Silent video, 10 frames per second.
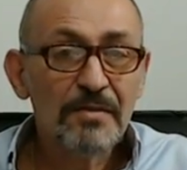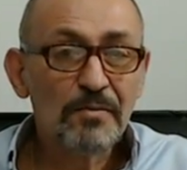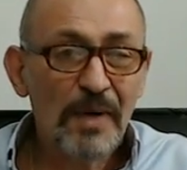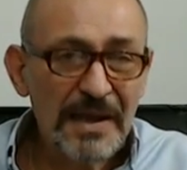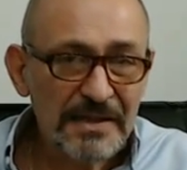
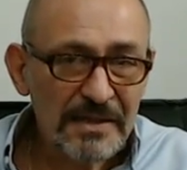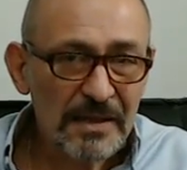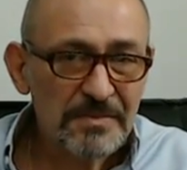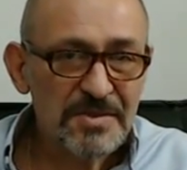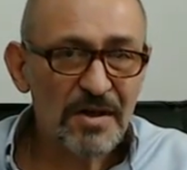Weight
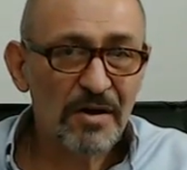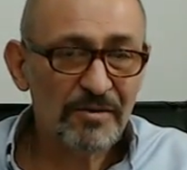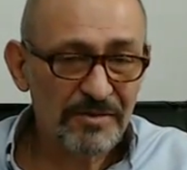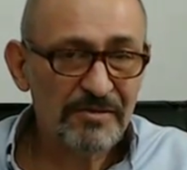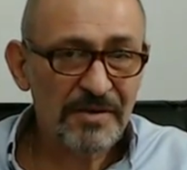comes
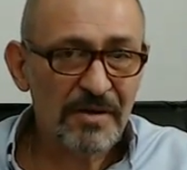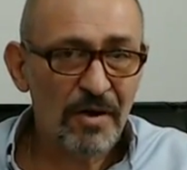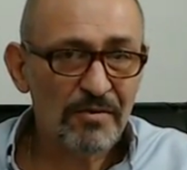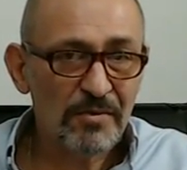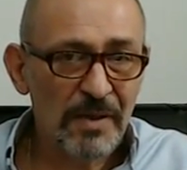off if they're
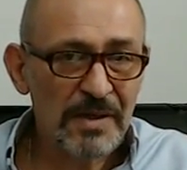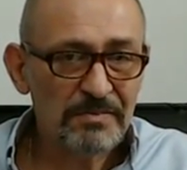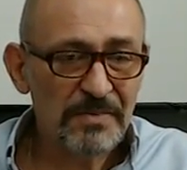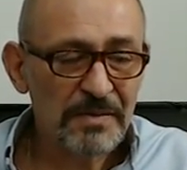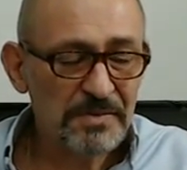overweight
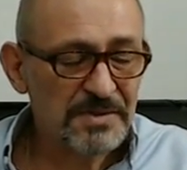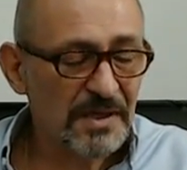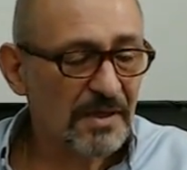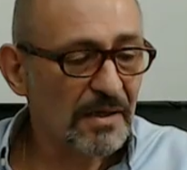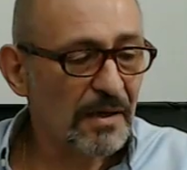in
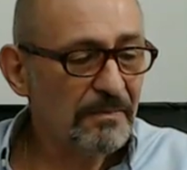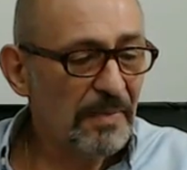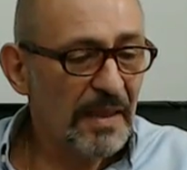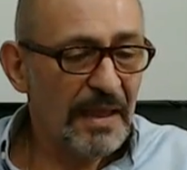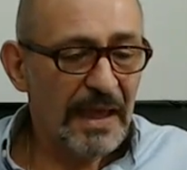particular,
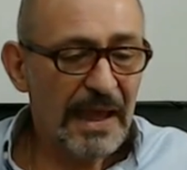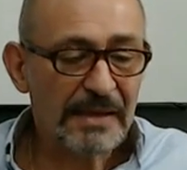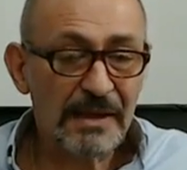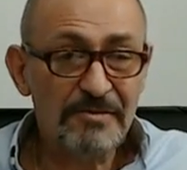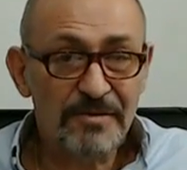
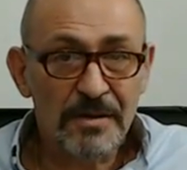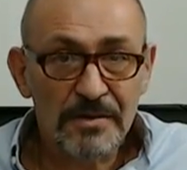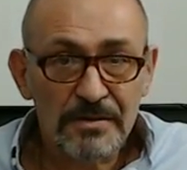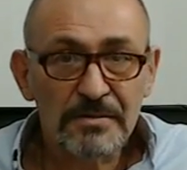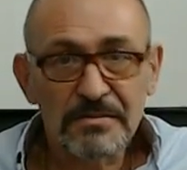and they
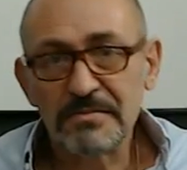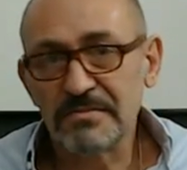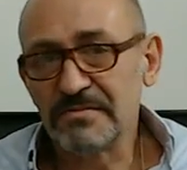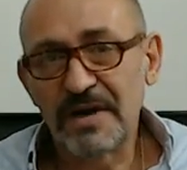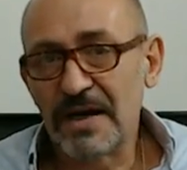feel
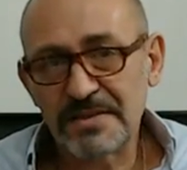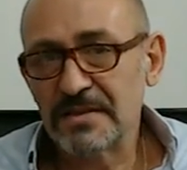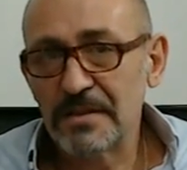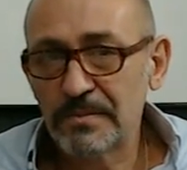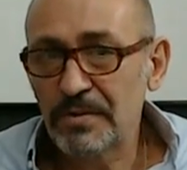
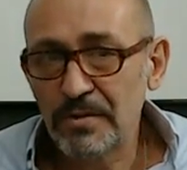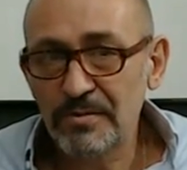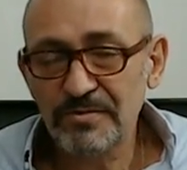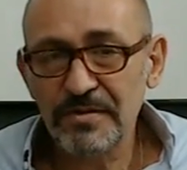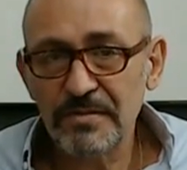vastly
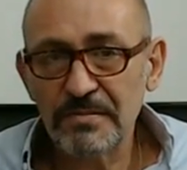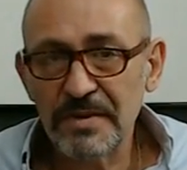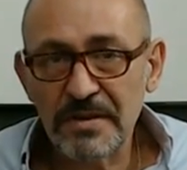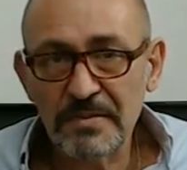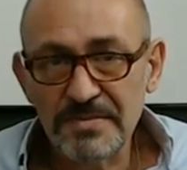improved
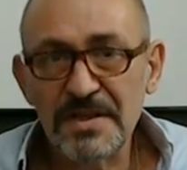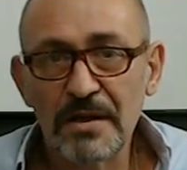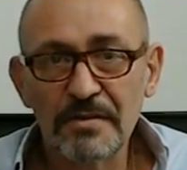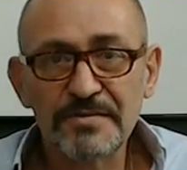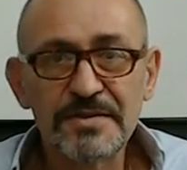in
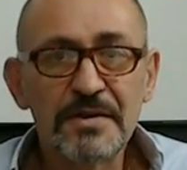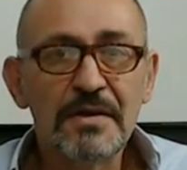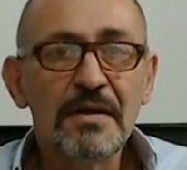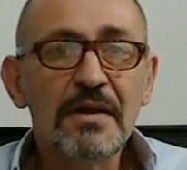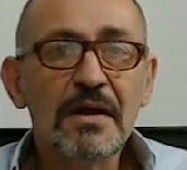themselves.
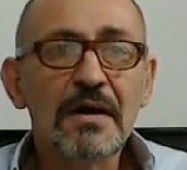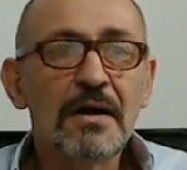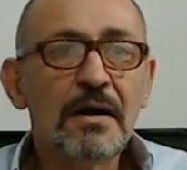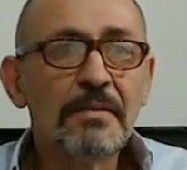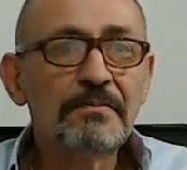
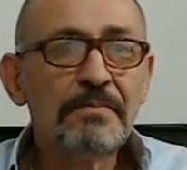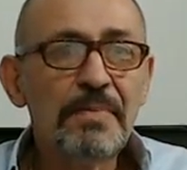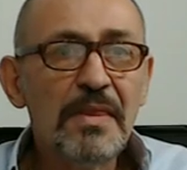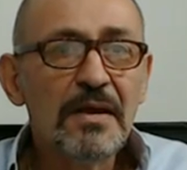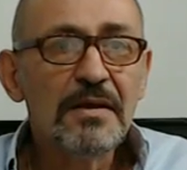
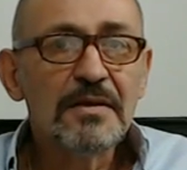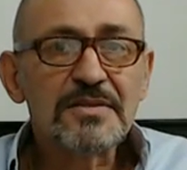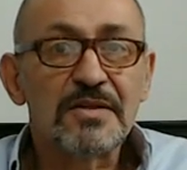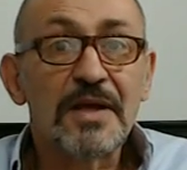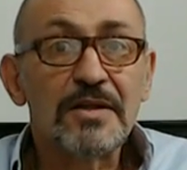
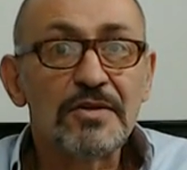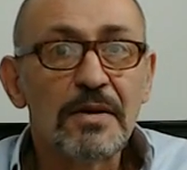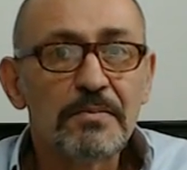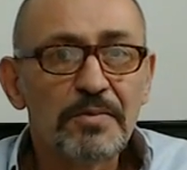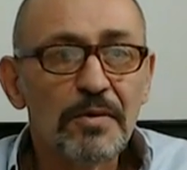So they do
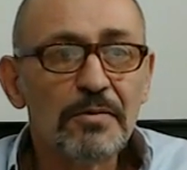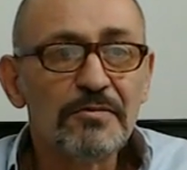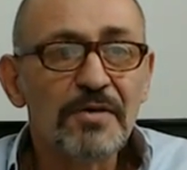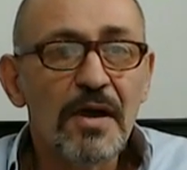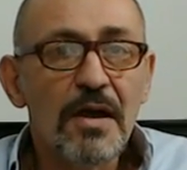
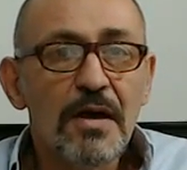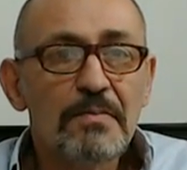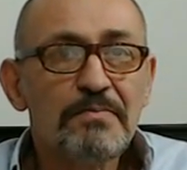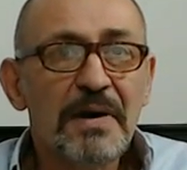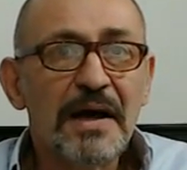improve.
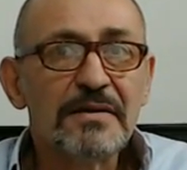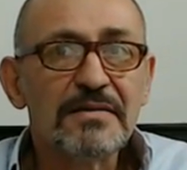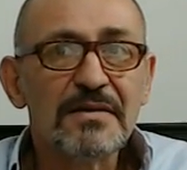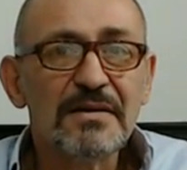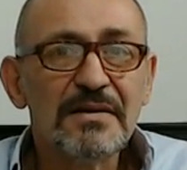But
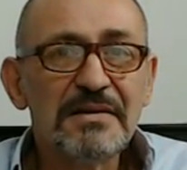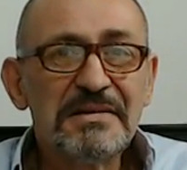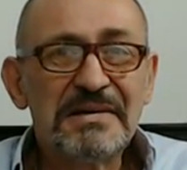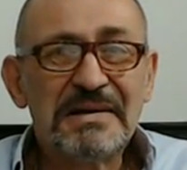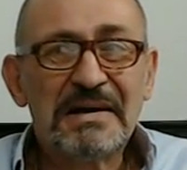
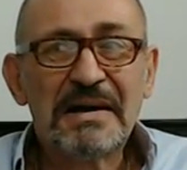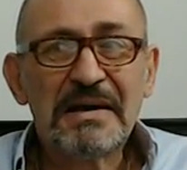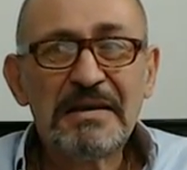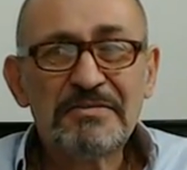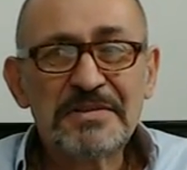yeah,
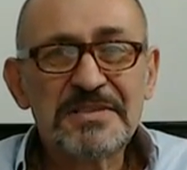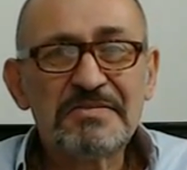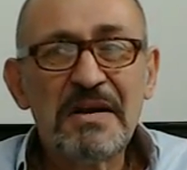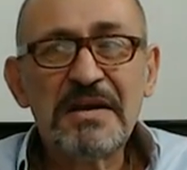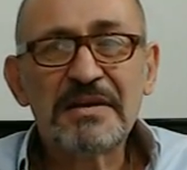if it's
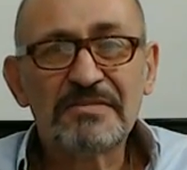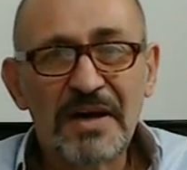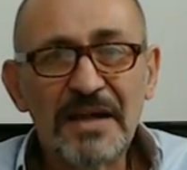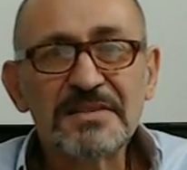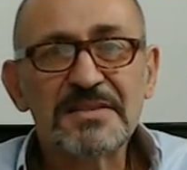very
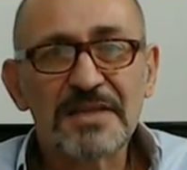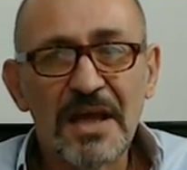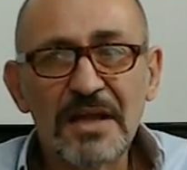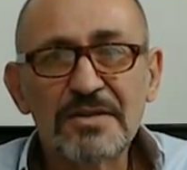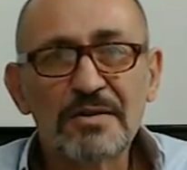advanced
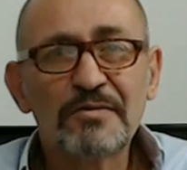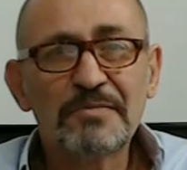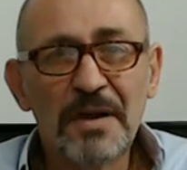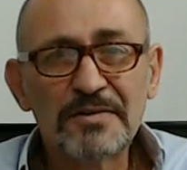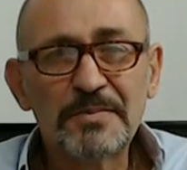stage of
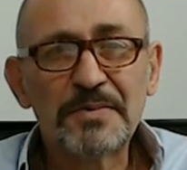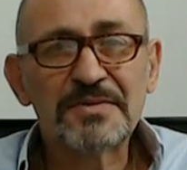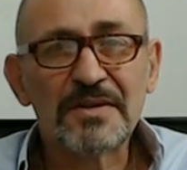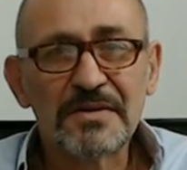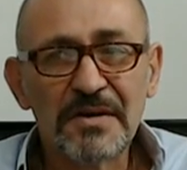multiple
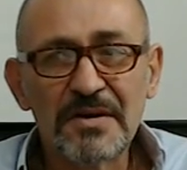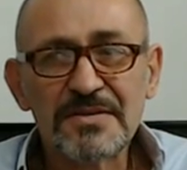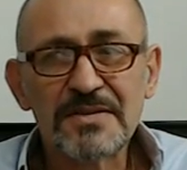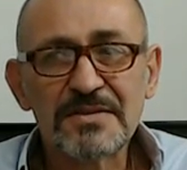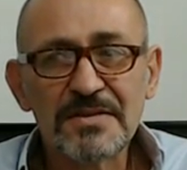
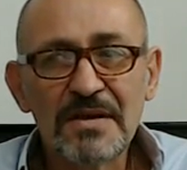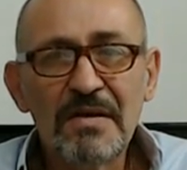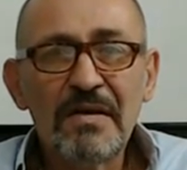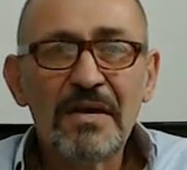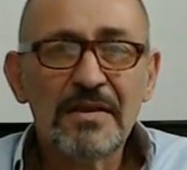sclerosis,
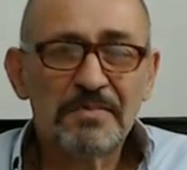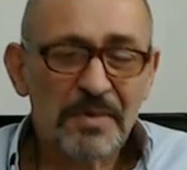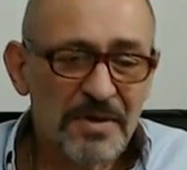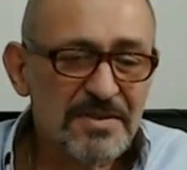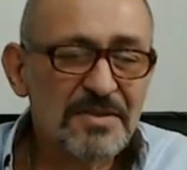the
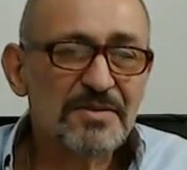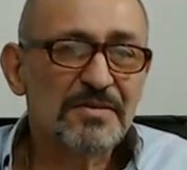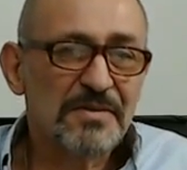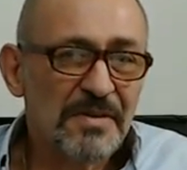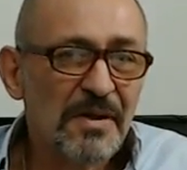person is,
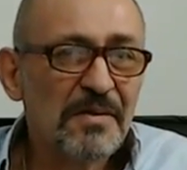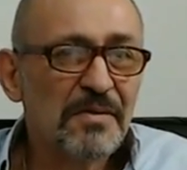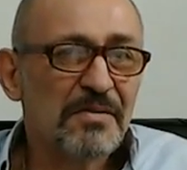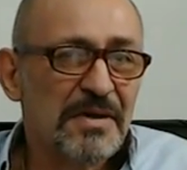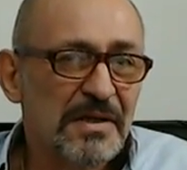
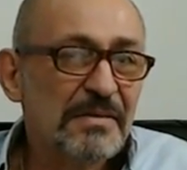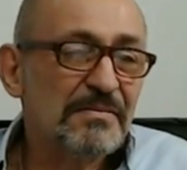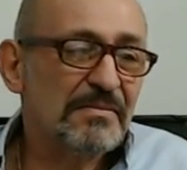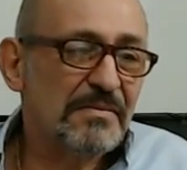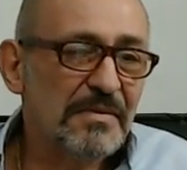already,
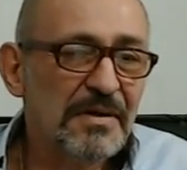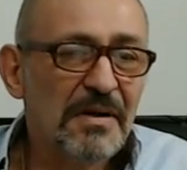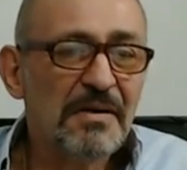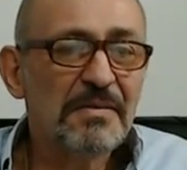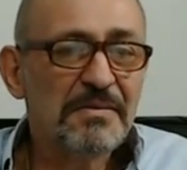
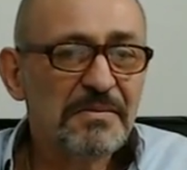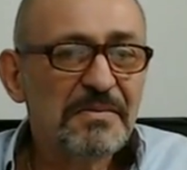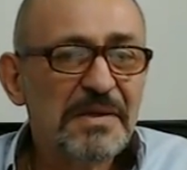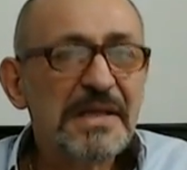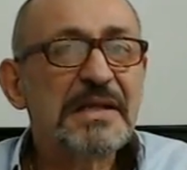it
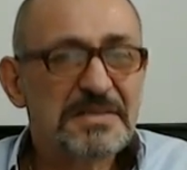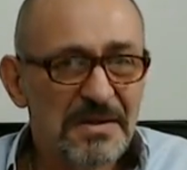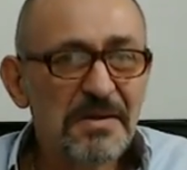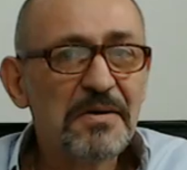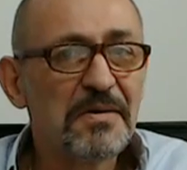is a
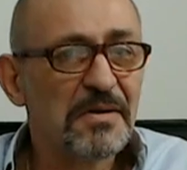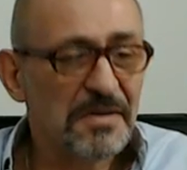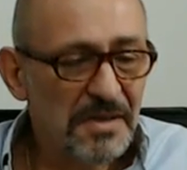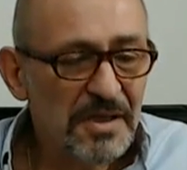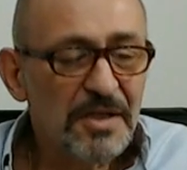long haul
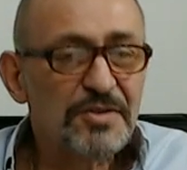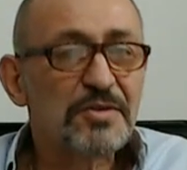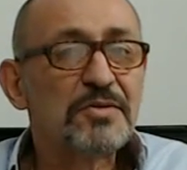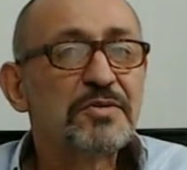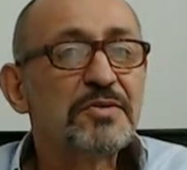to